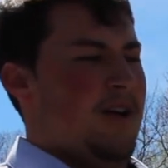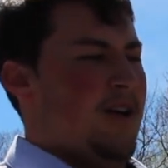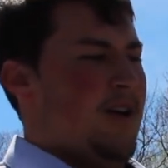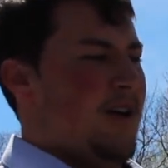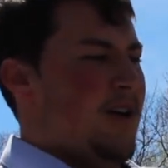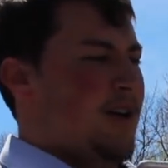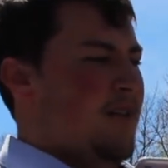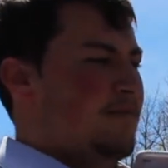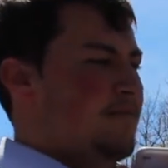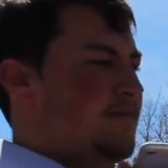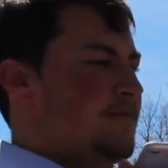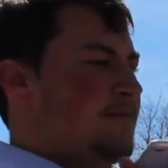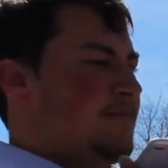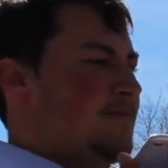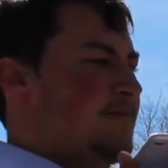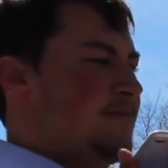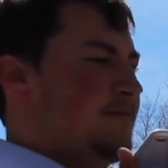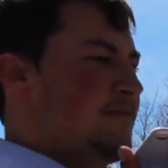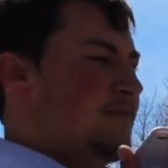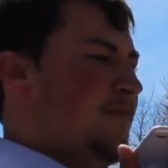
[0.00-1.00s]
Um,
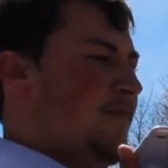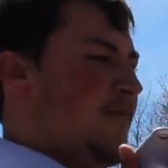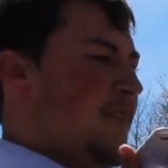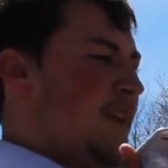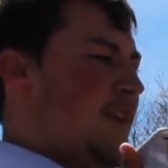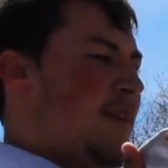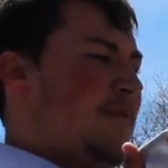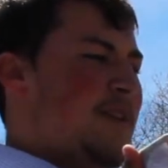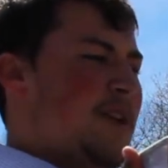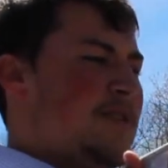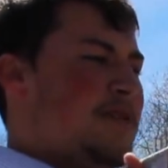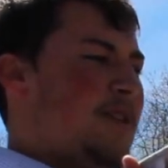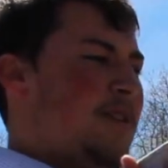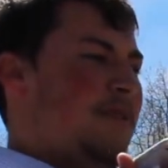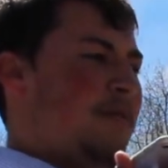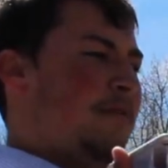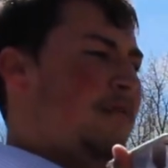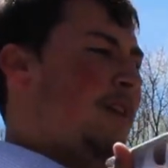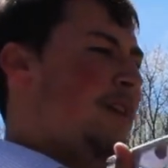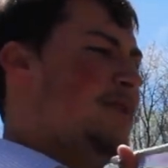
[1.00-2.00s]
and I'm not trying
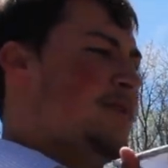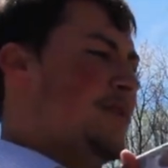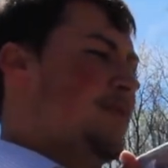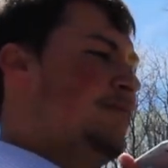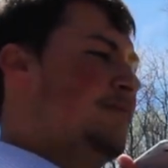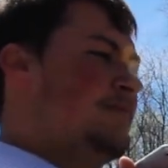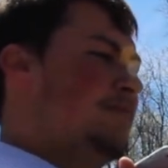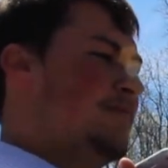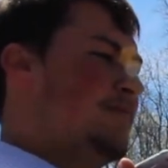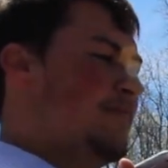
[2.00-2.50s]
to offend you,